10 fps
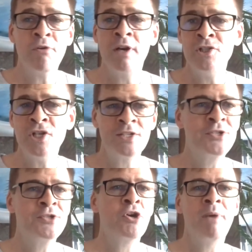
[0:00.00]
There are
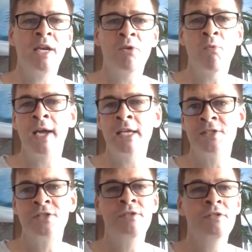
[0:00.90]
just so many
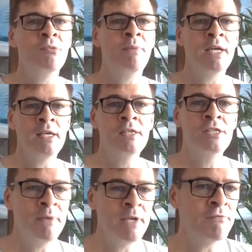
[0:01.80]
ways to be
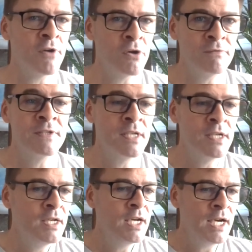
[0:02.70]
involved.
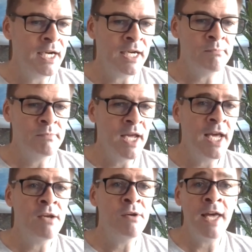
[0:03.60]
And
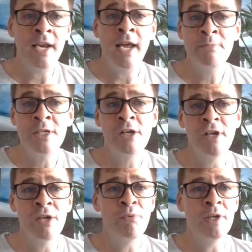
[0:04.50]

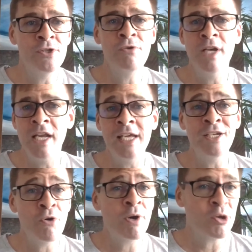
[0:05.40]
absolutely, we do
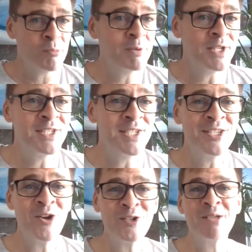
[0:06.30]
need your help. This
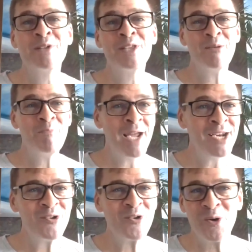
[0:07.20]
is not something that
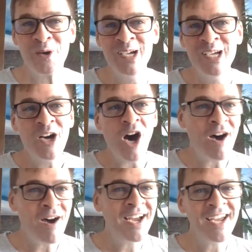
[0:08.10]
Ben or
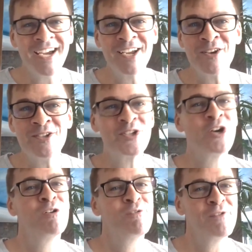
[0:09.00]
I are going to
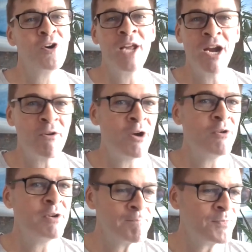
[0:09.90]
solve on our
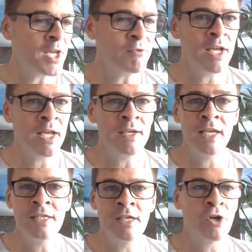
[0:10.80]
own. It
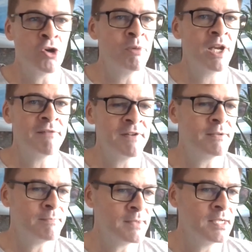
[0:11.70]
needs a global
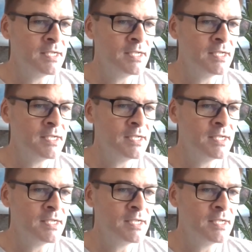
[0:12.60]
effort.